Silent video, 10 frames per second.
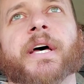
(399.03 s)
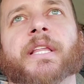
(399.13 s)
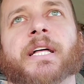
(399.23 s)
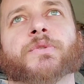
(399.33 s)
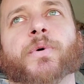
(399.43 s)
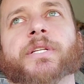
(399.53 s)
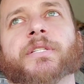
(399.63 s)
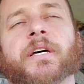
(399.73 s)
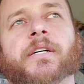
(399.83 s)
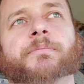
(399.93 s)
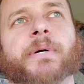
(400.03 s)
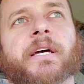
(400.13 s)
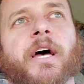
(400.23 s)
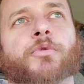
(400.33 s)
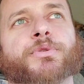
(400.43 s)
That's what
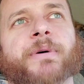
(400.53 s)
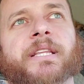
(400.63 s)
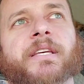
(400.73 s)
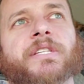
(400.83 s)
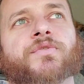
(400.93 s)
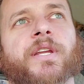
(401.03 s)
helps make these